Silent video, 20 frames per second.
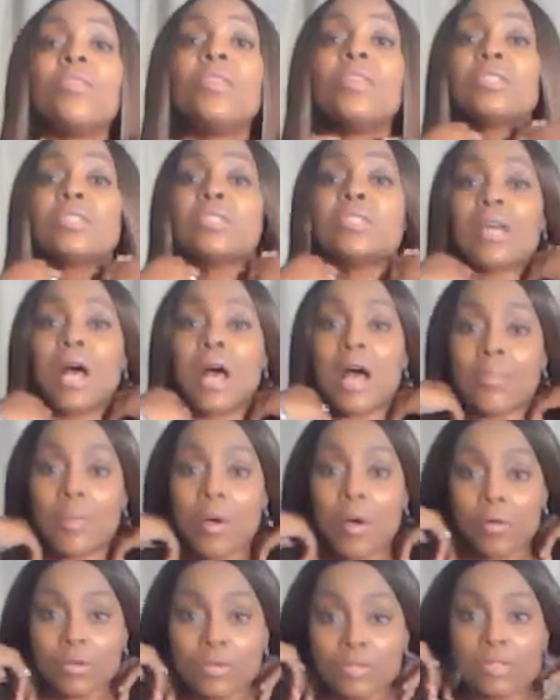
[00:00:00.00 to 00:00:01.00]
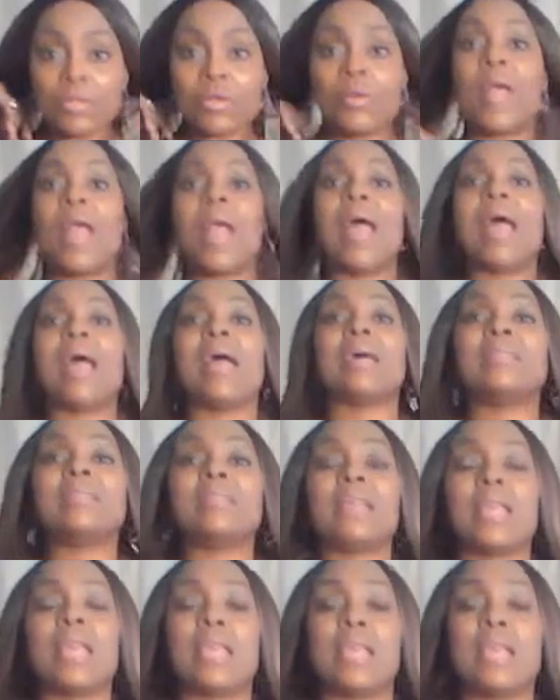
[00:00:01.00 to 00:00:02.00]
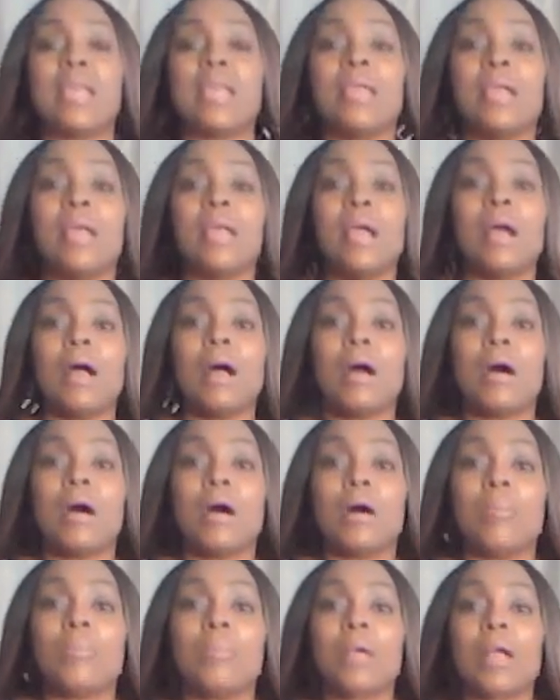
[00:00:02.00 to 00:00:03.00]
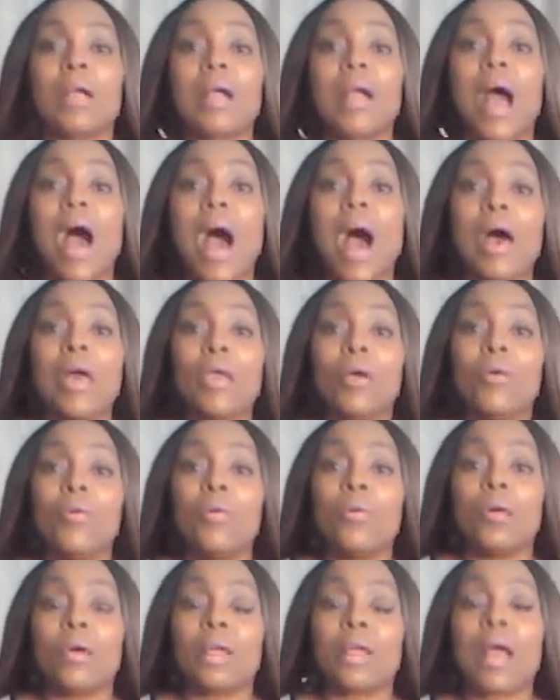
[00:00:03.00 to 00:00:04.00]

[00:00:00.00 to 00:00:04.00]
this top also has a cowl